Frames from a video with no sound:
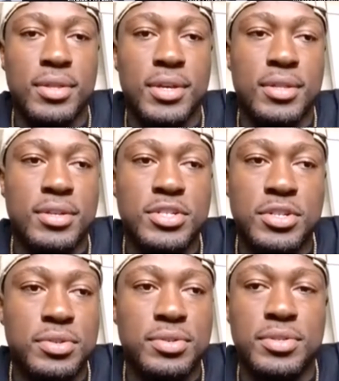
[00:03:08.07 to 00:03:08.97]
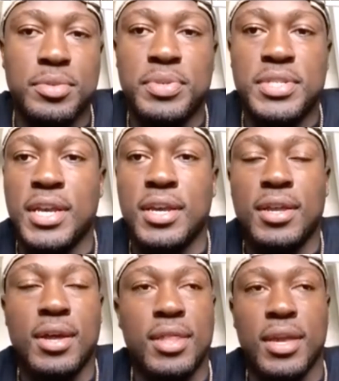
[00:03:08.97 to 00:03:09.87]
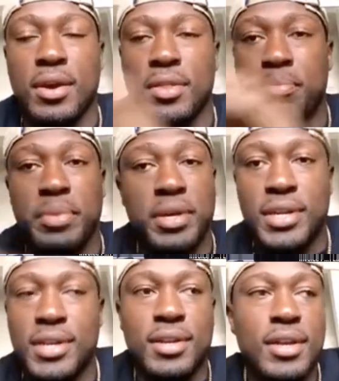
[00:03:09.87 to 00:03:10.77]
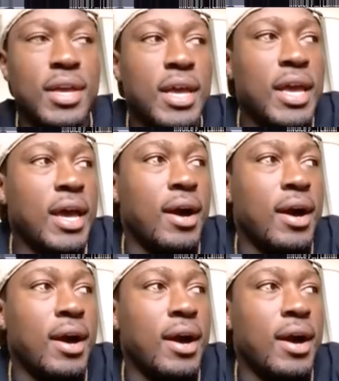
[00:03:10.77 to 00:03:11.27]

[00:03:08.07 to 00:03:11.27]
the shoes you see it like on the building.